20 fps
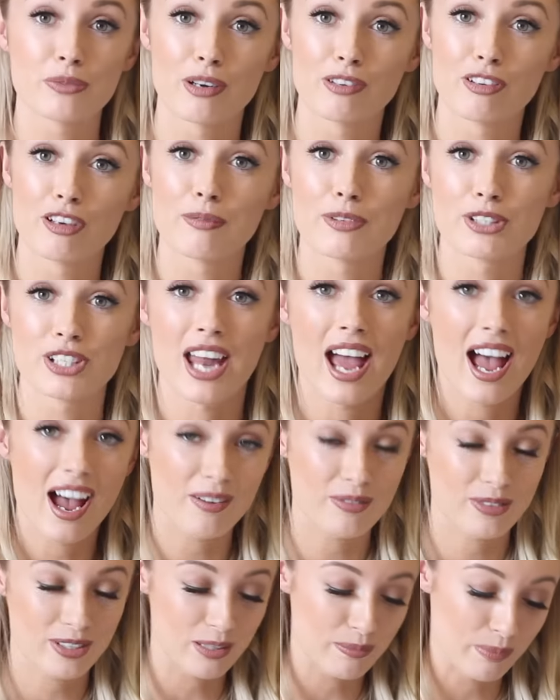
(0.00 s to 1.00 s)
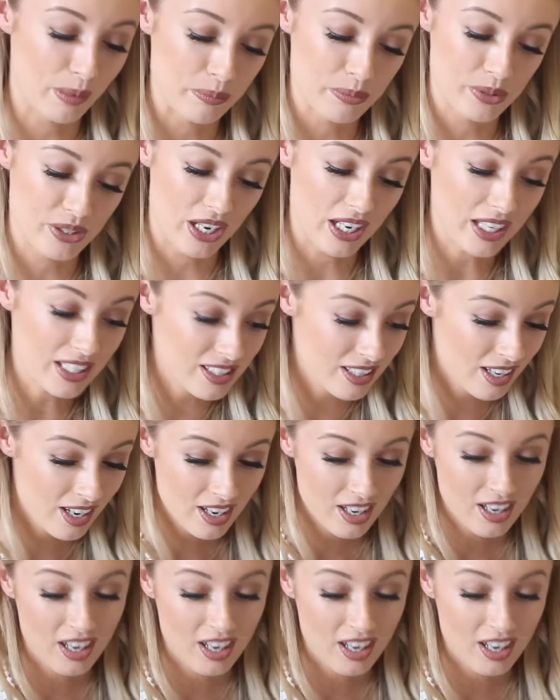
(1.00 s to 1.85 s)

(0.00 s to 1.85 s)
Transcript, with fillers: my room is an absolute bomb site.